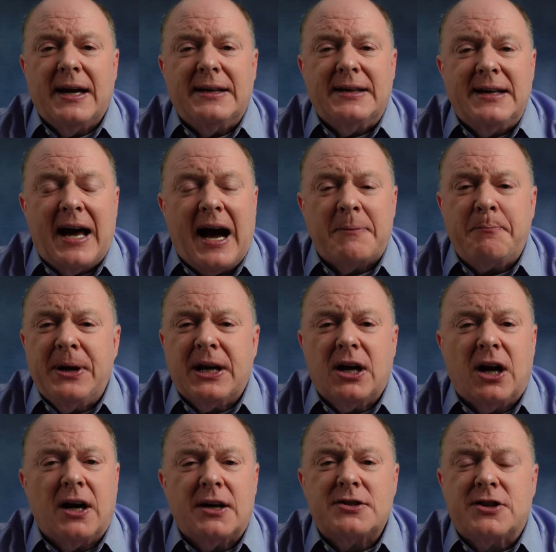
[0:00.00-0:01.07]
Not
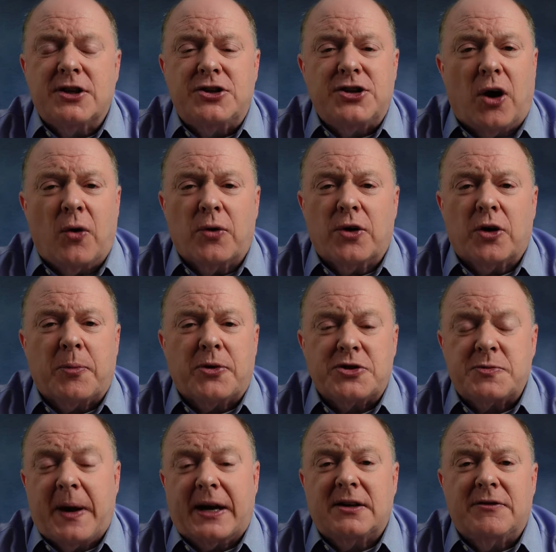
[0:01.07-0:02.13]
because the donor,
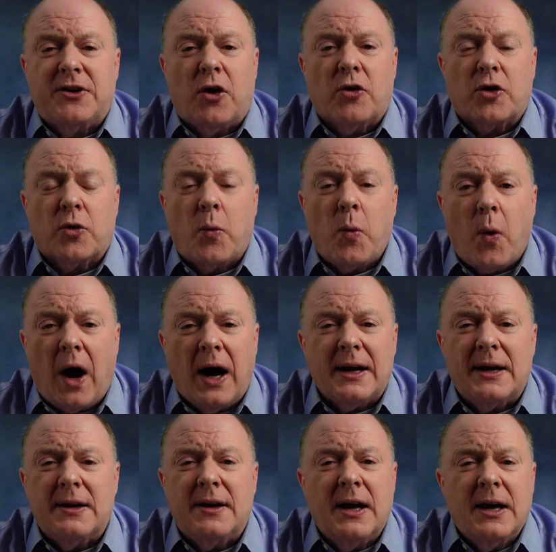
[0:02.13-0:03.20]
prospective donor,
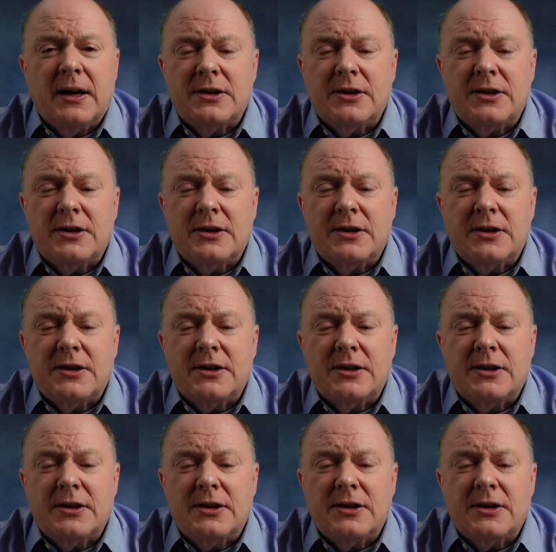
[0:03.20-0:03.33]
wanted